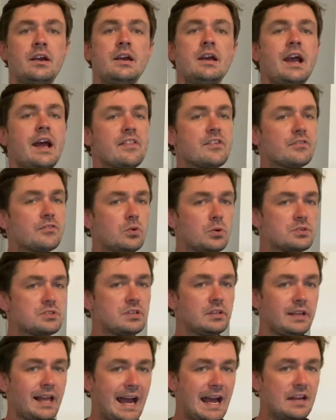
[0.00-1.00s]
And then of course the
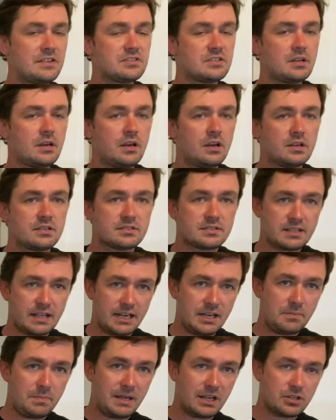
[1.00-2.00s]
last sight
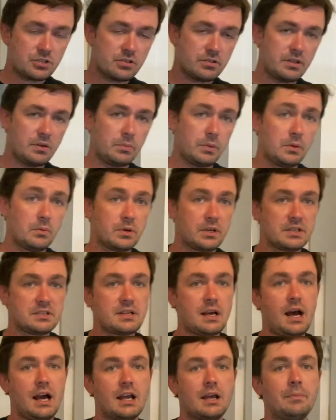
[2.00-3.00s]
picture that we want to
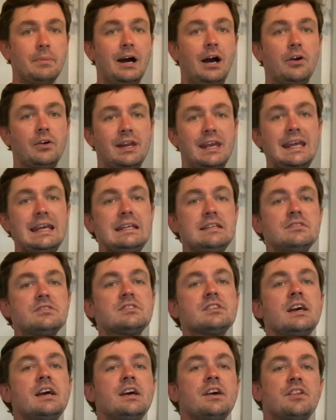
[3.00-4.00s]
talk about is
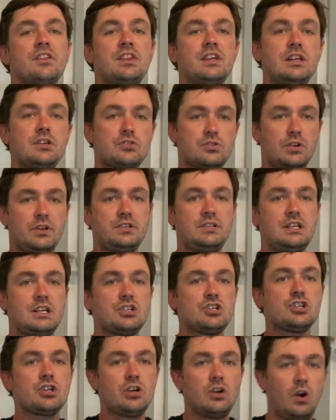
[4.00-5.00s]
the
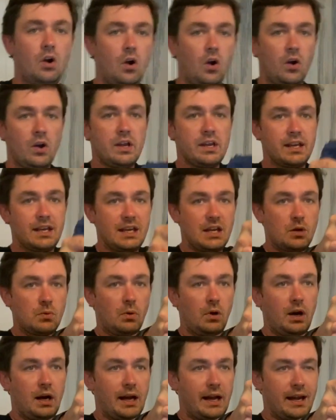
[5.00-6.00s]
traditional equal
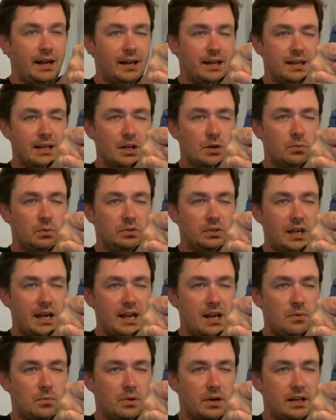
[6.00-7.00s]
height and equal
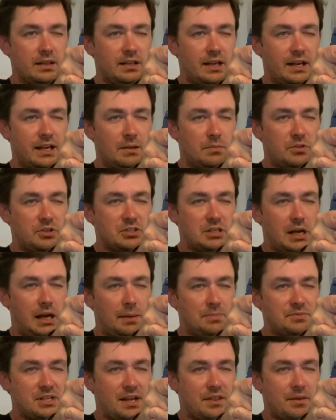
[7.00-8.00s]
light, where I line up the tops
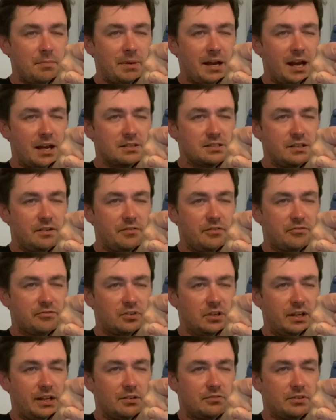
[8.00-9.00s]
the backs of the
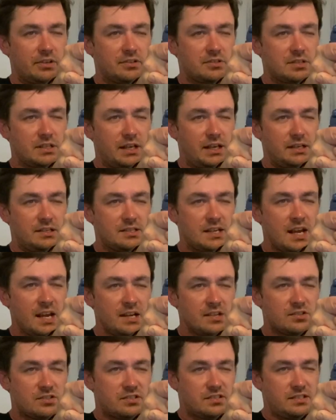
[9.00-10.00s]
front and rear sights,
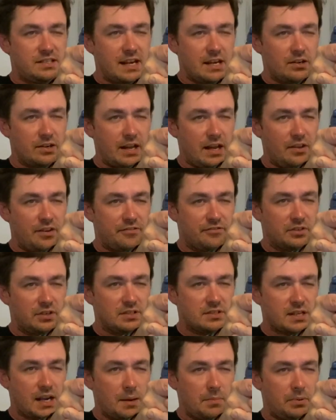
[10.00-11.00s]
stare down the front
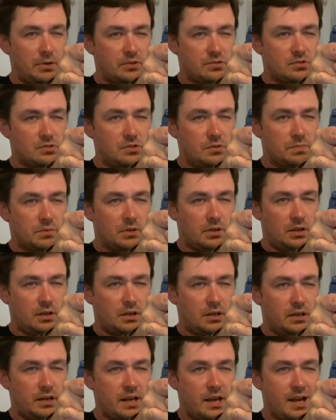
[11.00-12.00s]
sight post super
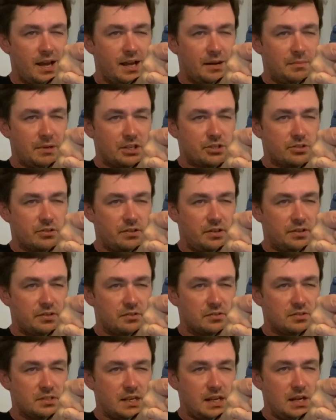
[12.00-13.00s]
hard, and make sure that
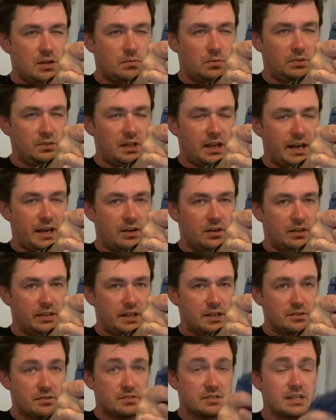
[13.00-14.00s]
there's equal light on
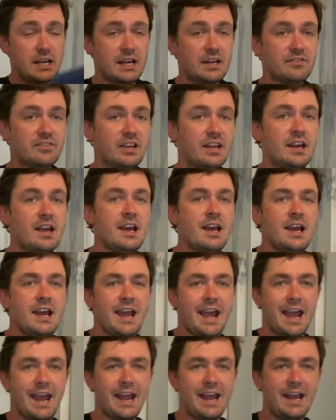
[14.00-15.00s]
either side of it,
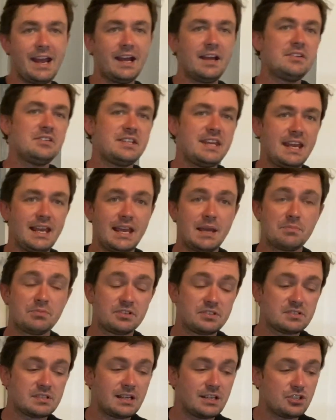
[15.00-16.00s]
and take a
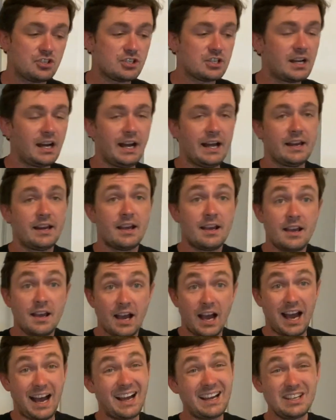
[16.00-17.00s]
precise shot.
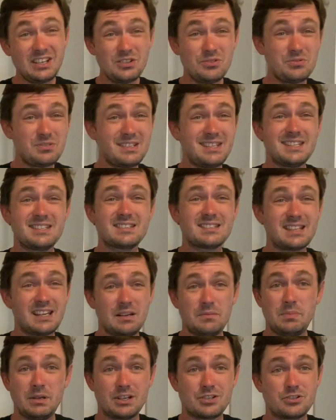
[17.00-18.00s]
I use this sight
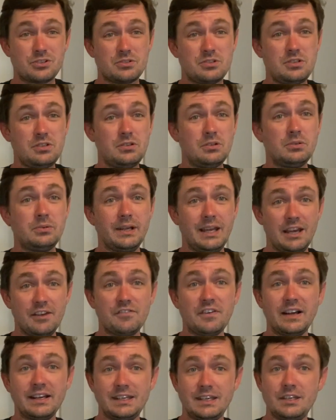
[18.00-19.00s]
picture too if
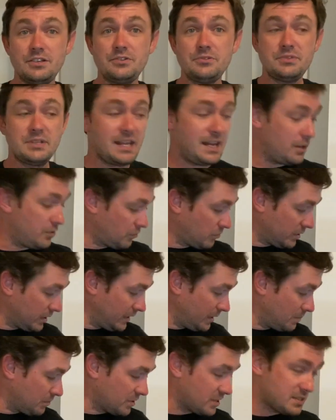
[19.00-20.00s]
I need to take really
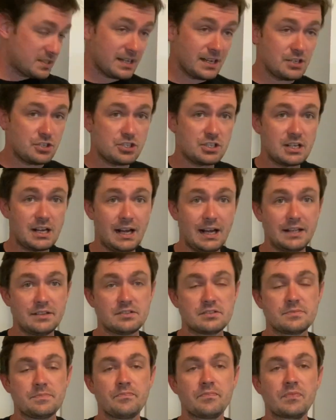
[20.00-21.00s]
precise shots.